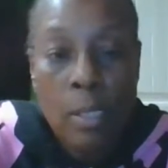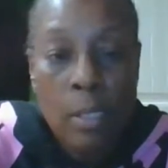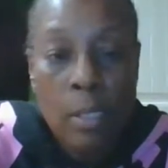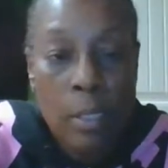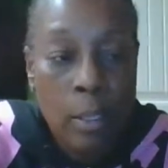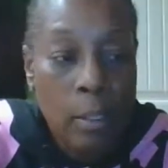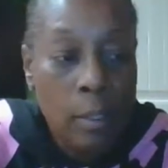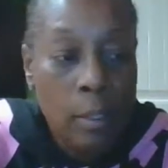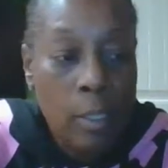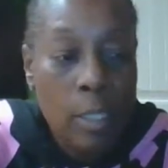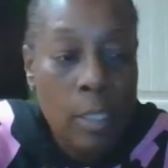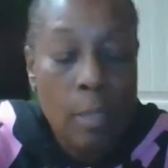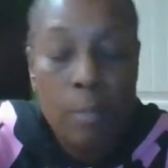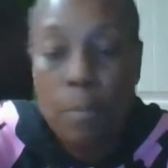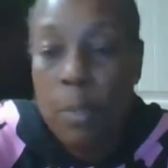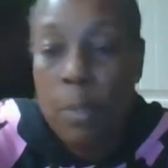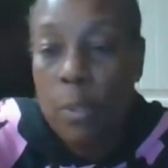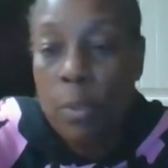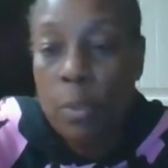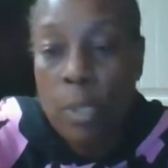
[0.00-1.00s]
Kelly,
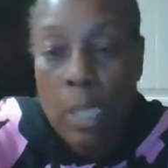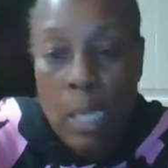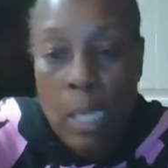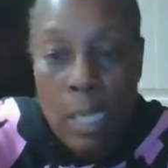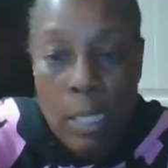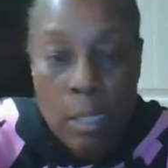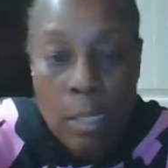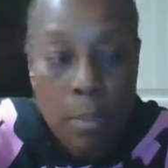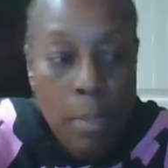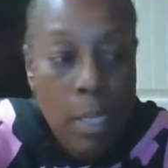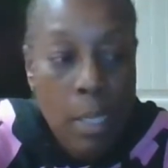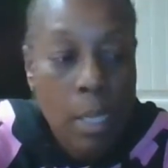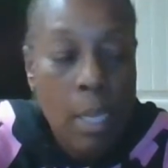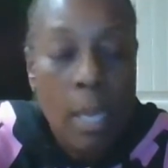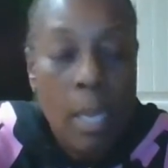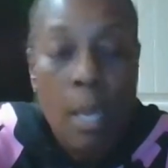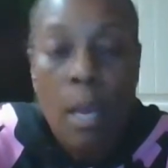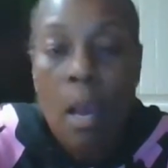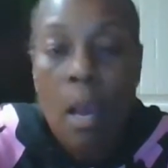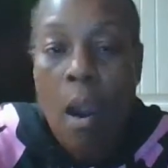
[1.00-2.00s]
Bill Cosby,
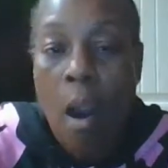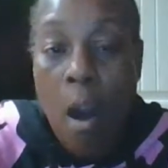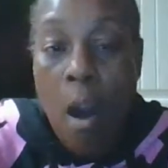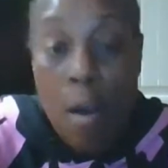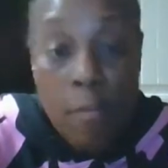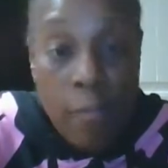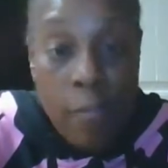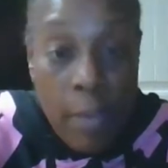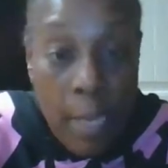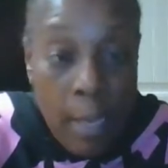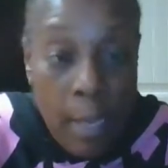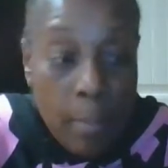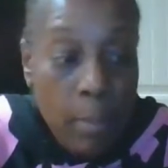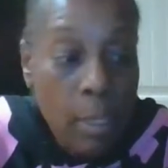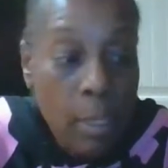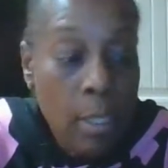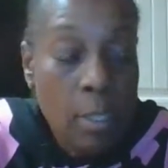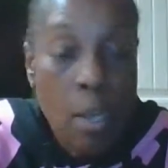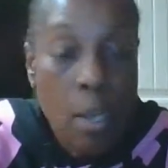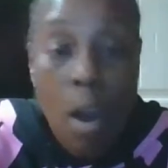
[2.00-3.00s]
our
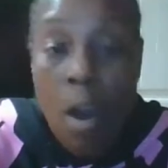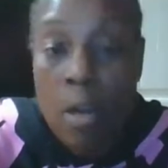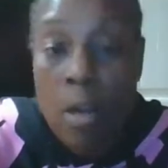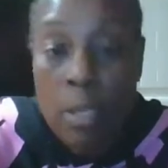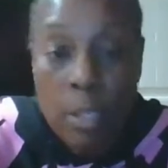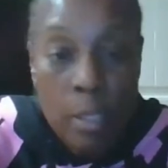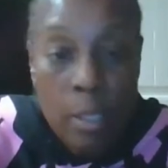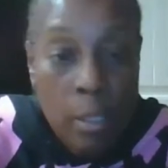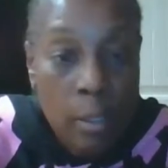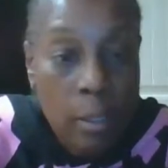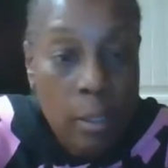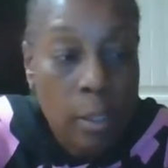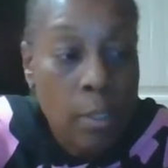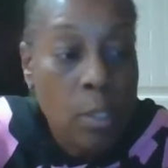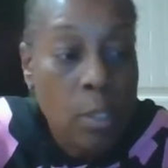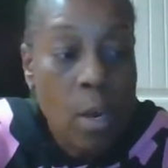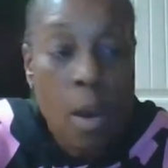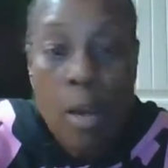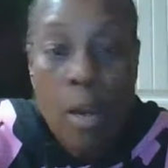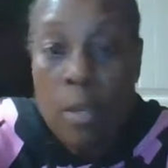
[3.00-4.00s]
families, our sons,
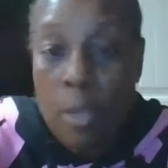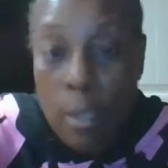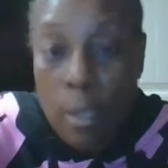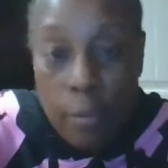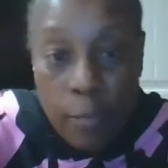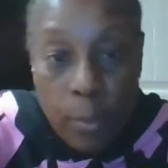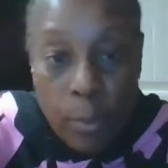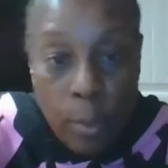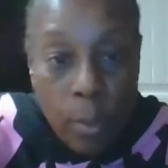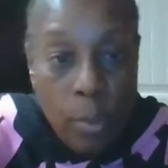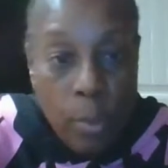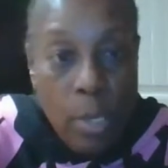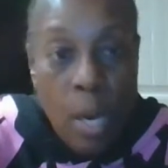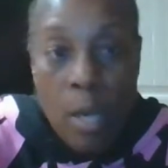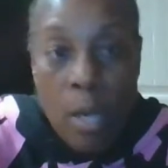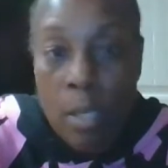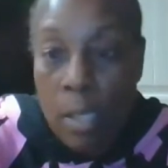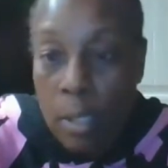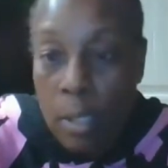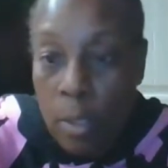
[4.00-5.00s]
our nephews,
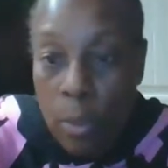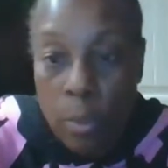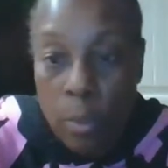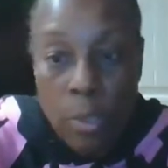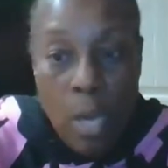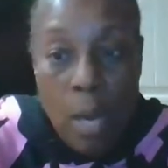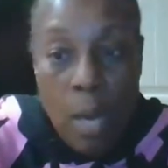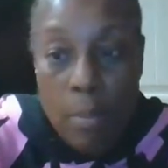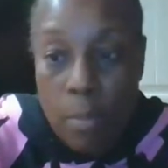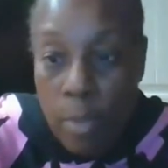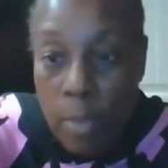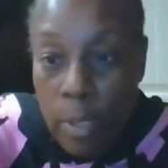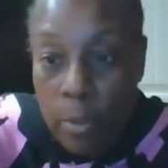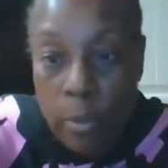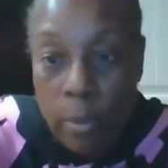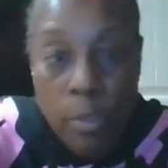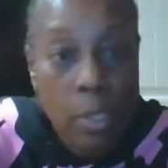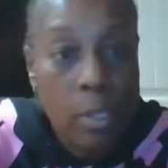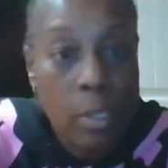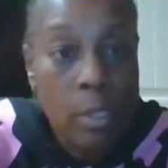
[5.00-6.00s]
our uncles, our
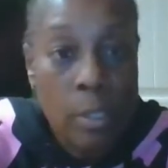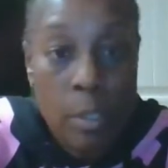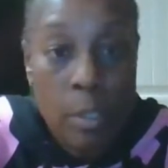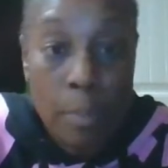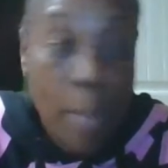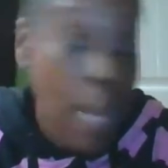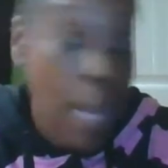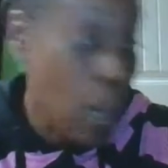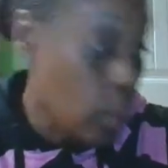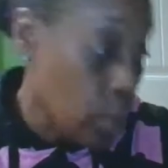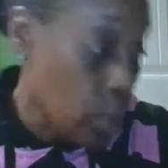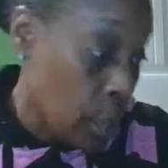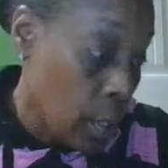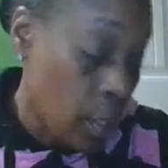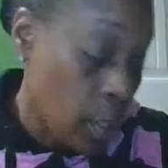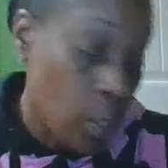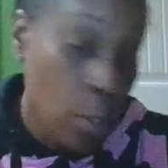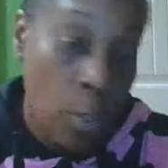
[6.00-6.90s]
brothers, spouses.